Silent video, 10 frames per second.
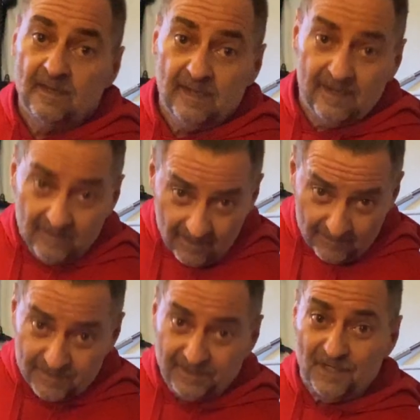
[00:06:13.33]
Okay,
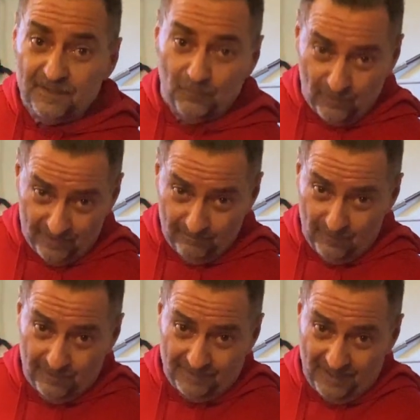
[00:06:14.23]
I'm going to tell you one
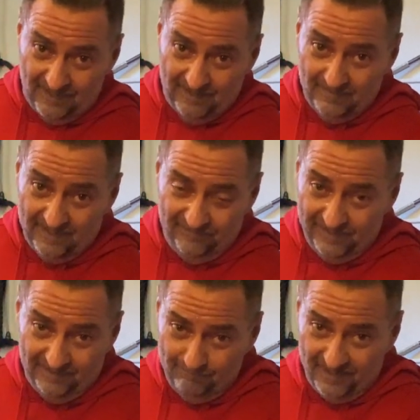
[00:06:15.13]
more time, if you
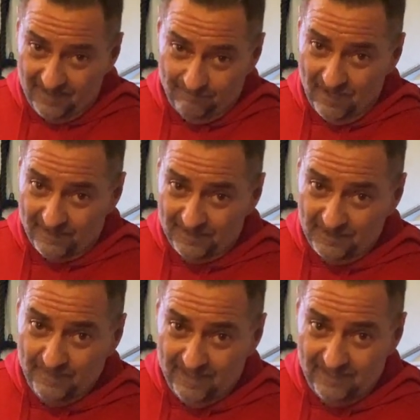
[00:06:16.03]
didn't pick up on it in
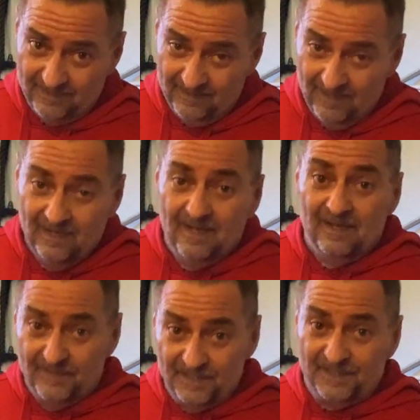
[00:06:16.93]
the beginning,
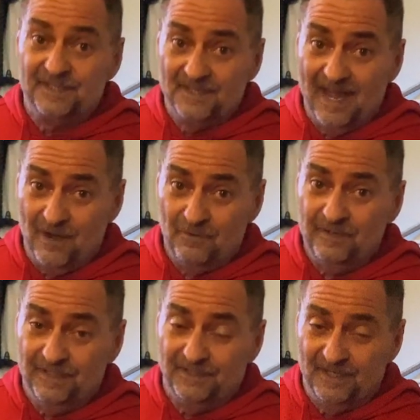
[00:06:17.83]
this is now
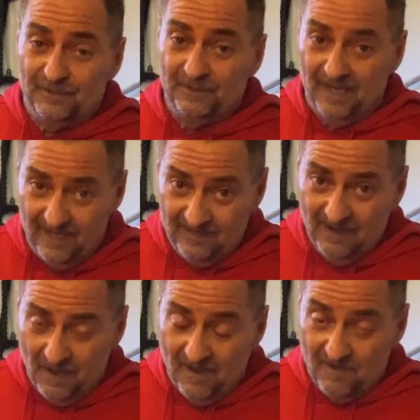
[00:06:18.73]
considered
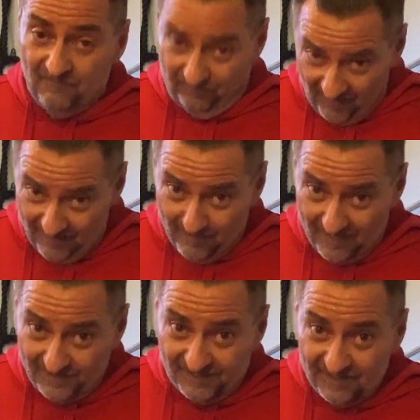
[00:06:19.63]
a fly
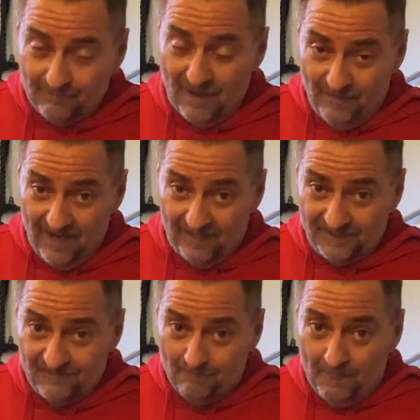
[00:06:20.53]
by the seat of my
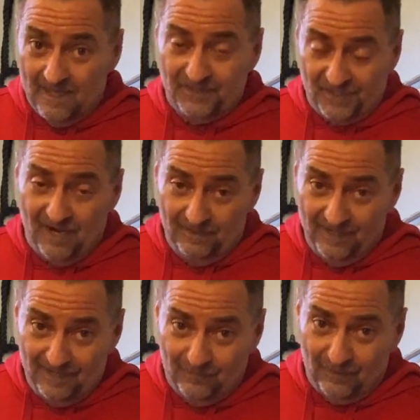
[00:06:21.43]
pants style
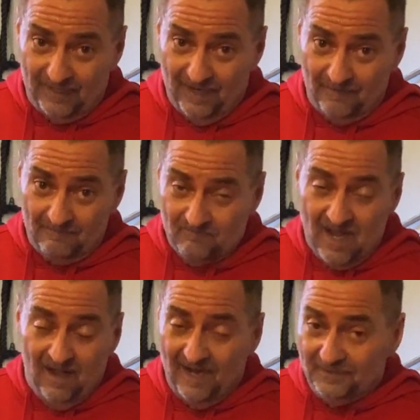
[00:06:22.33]
leg workout.
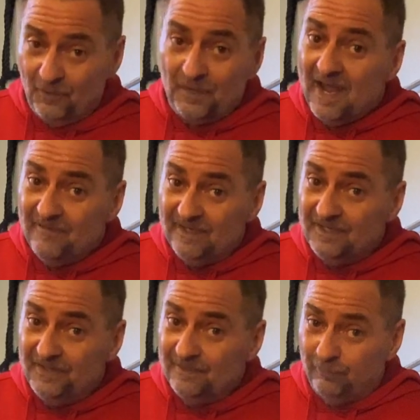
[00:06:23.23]
I don't have
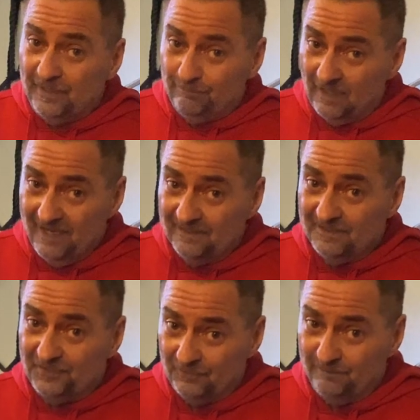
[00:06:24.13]
anything pre-planned
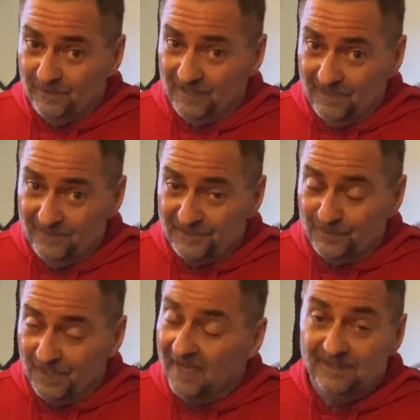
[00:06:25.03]
and scripted on this
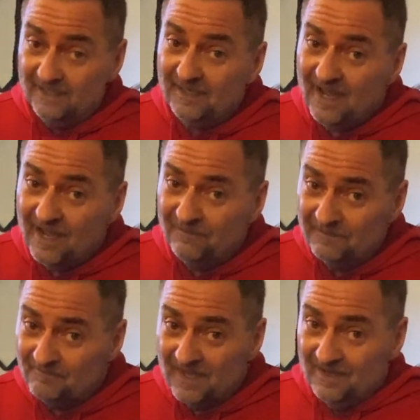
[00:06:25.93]
one. I did
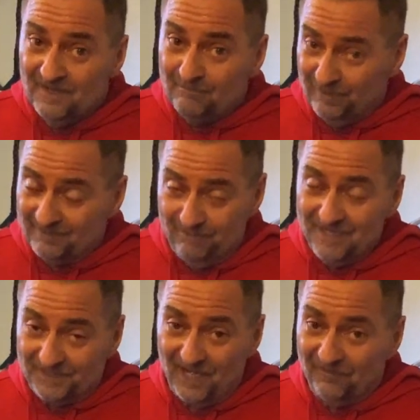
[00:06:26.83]
have, but
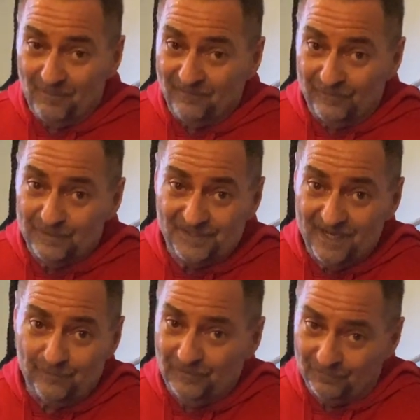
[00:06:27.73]
based off of my first
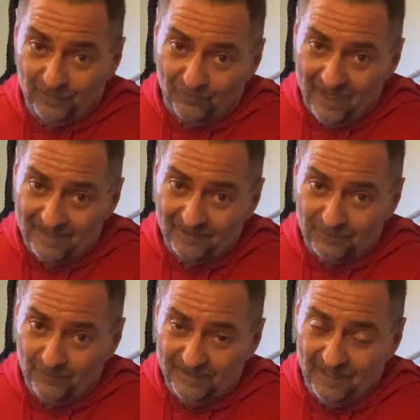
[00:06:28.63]
set, we threw it right out
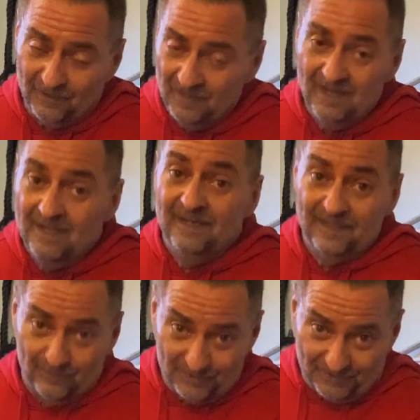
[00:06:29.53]
the window
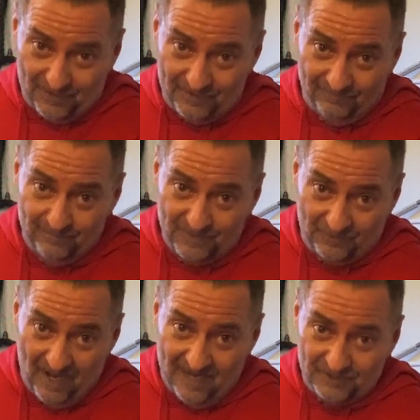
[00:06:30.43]
and we're starting from
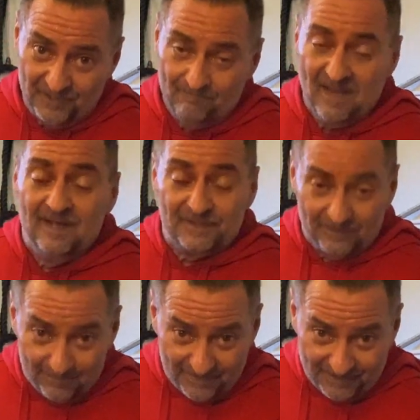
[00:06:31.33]
scratch. So
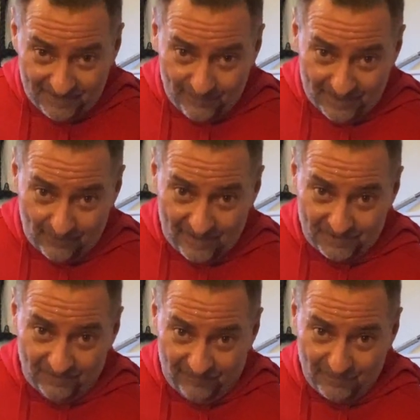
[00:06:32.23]
let me tell you what I want
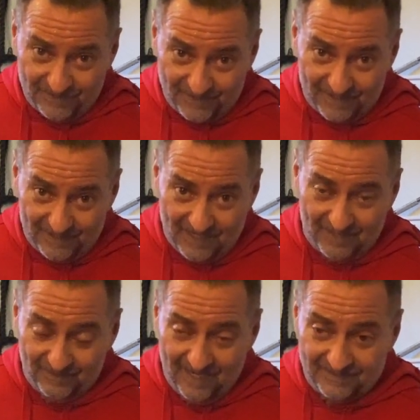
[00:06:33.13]
you to focus on
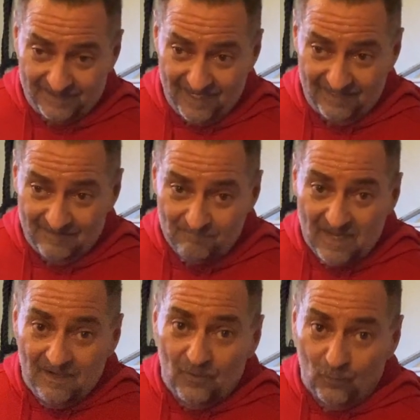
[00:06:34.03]
that last set.
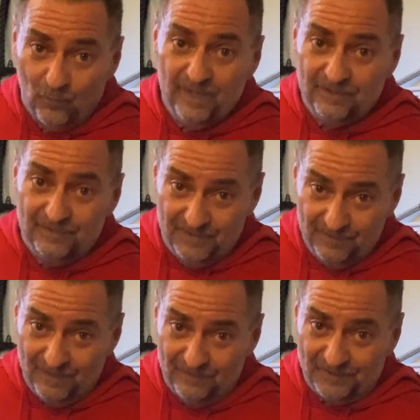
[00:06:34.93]
When you
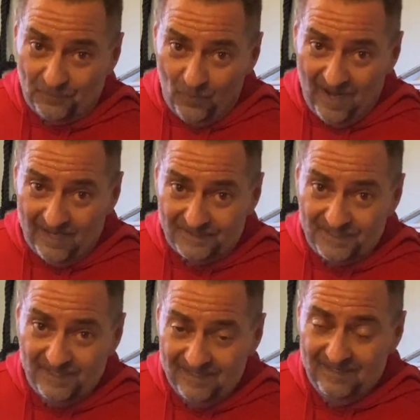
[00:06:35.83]
do those squats